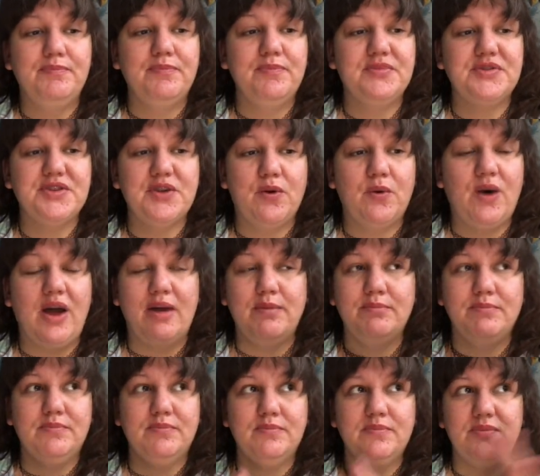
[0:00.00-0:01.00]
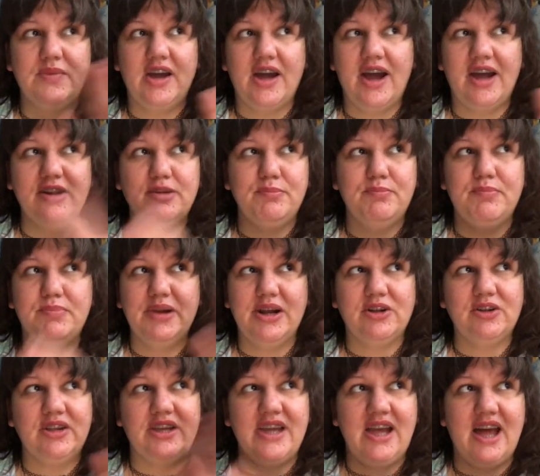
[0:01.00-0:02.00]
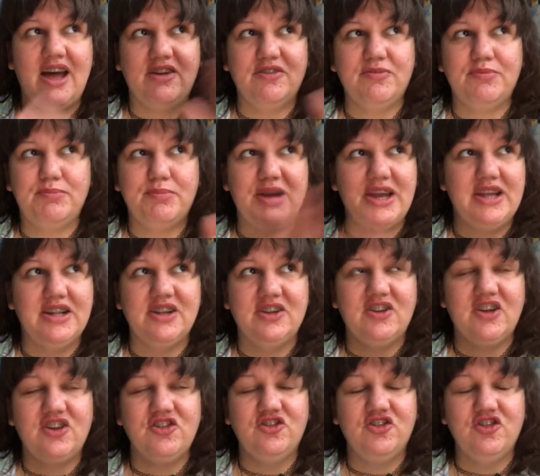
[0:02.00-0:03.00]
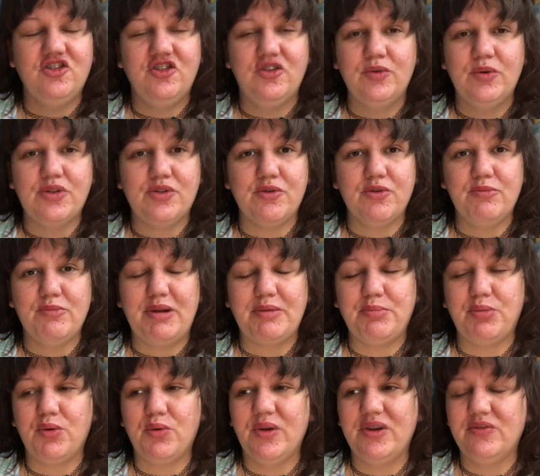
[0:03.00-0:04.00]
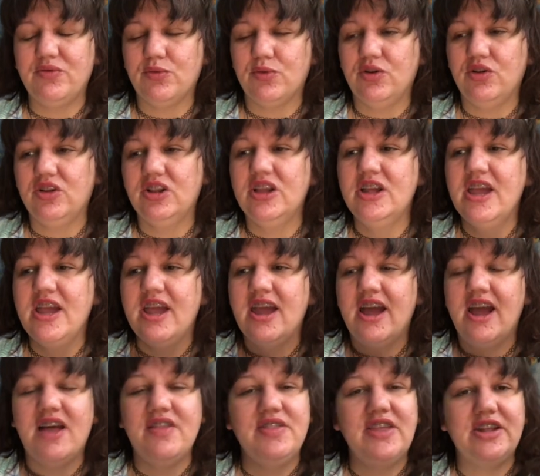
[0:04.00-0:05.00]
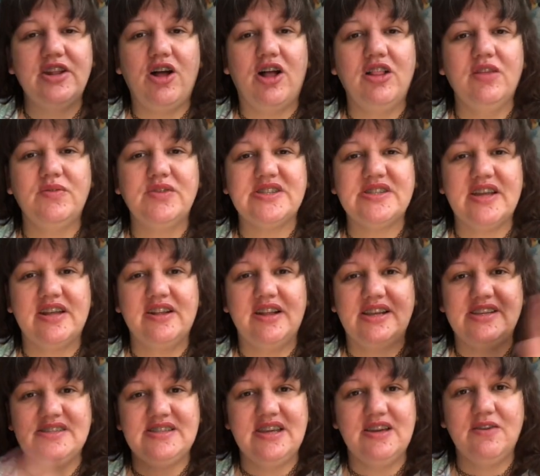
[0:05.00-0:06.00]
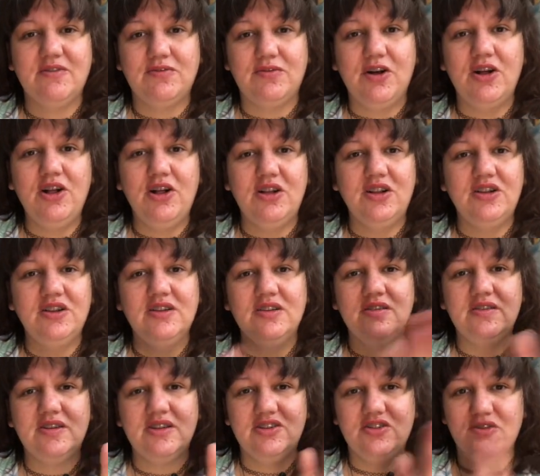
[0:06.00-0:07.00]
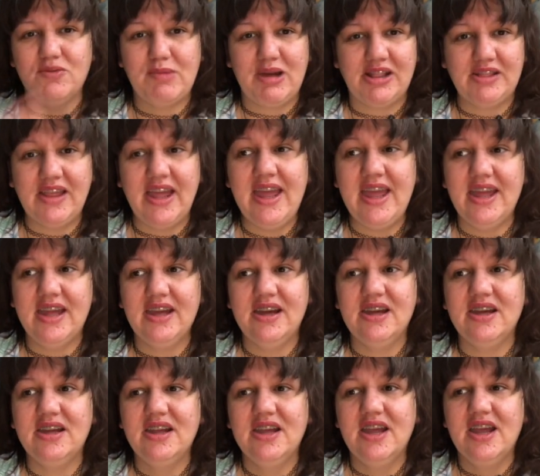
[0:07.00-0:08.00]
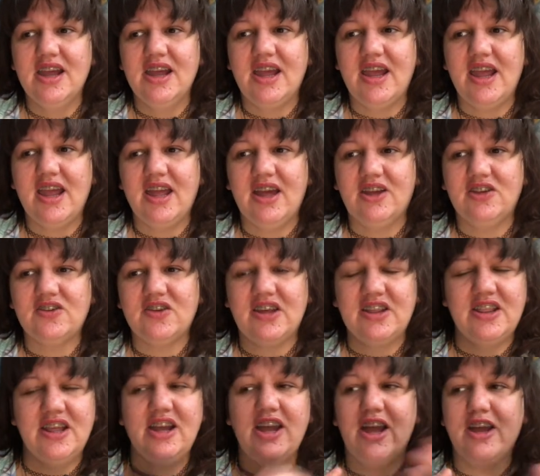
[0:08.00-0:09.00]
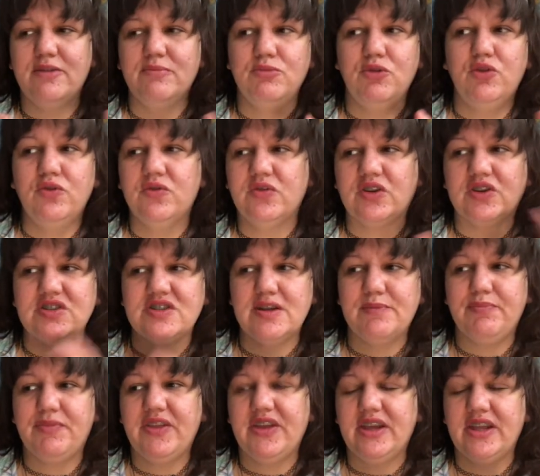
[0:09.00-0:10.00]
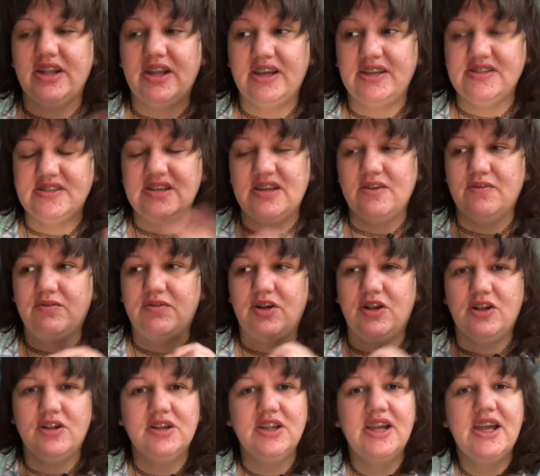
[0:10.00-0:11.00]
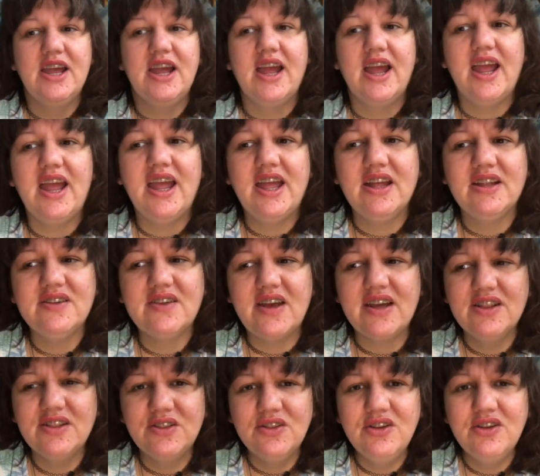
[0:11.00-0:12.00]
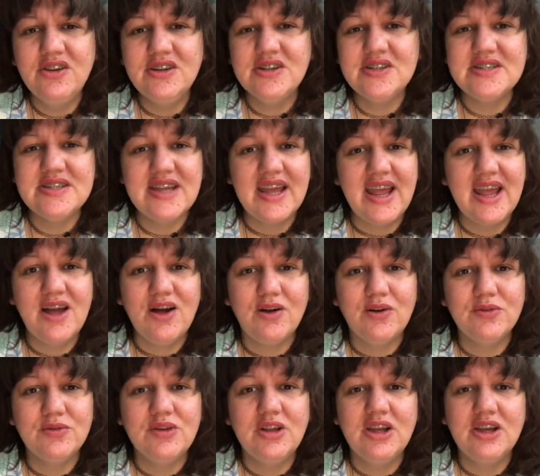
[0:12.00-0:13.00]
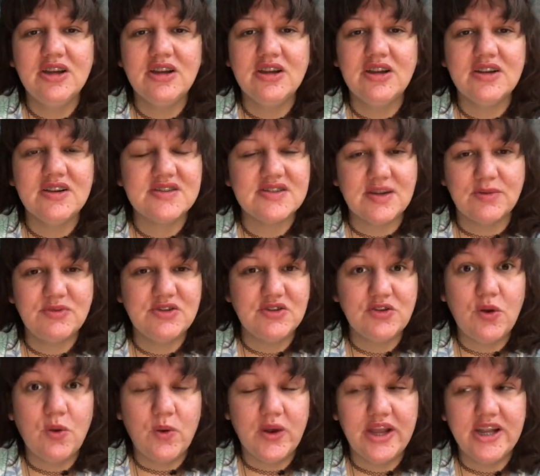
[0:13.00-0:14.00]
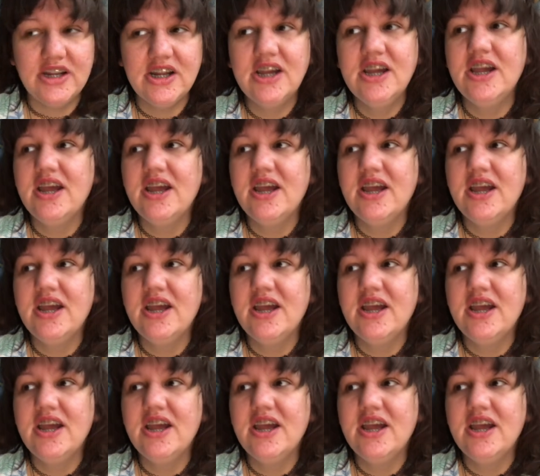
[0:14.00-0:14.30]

So I'm kind of barely half paying attention to it through my peripheral, and then all of a sudden I see it fall into my leg, and I think I had moved or something, and I see it fall, and I look down because I was annoyed,